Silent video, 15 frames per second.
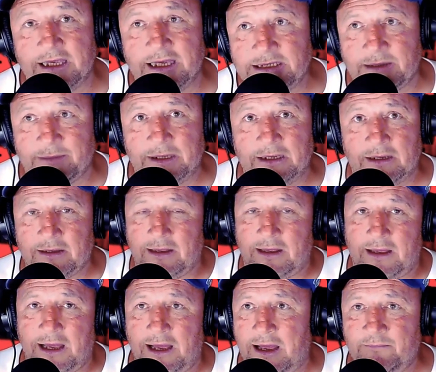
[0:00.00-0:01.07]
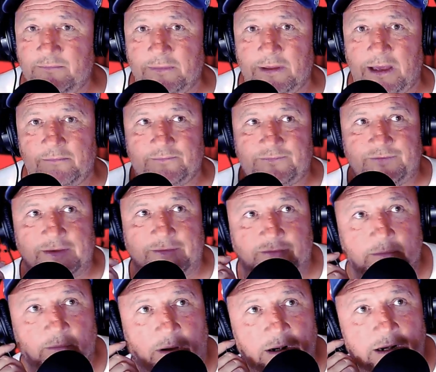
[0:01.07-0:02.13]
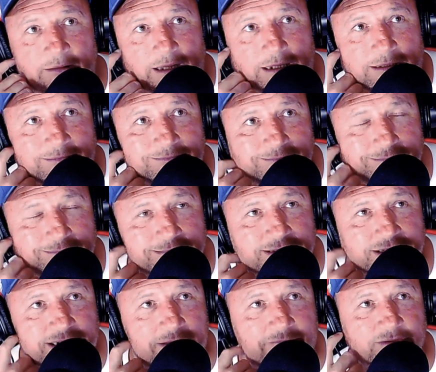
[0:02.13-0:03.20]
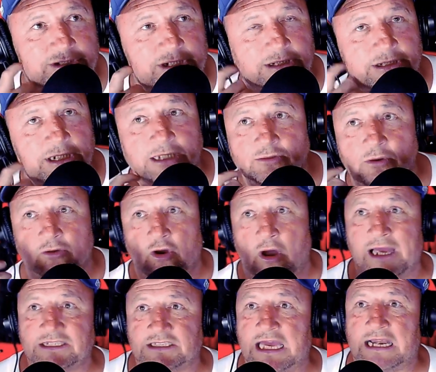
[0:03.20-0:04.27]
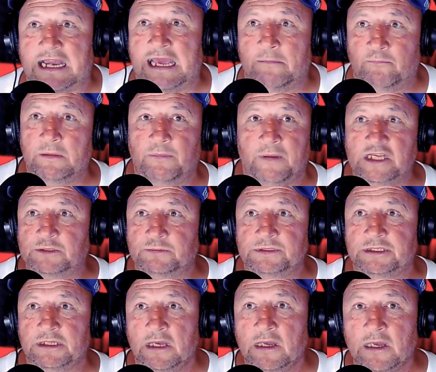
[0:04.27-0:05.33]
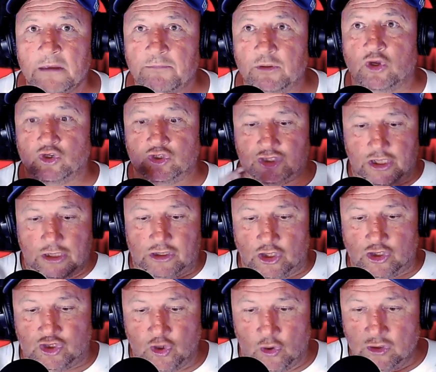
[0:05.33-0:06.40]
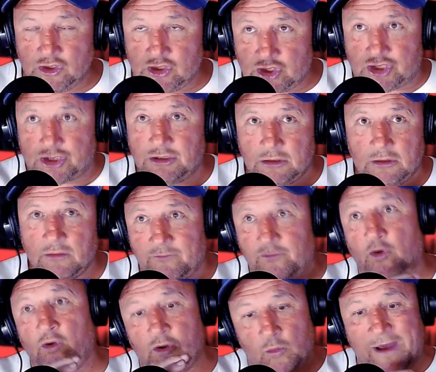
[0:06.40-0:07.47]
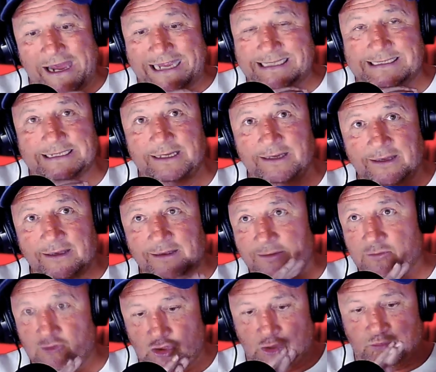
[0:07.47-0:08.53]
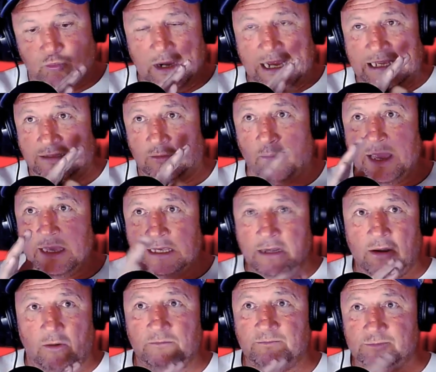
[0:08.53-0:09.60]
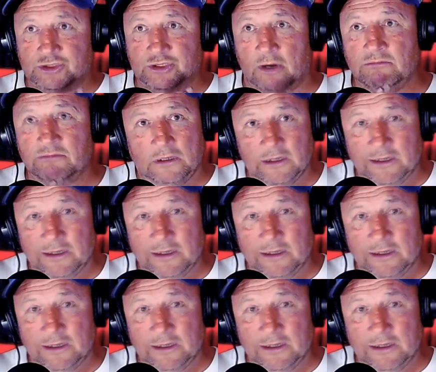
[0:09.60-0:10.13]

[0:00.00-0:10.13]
is, I mean, I'm I'm 51. I'm like seven, six years ago. I got I had to get a hip replacement because the, the joints of all the weight just wear the way, you know. So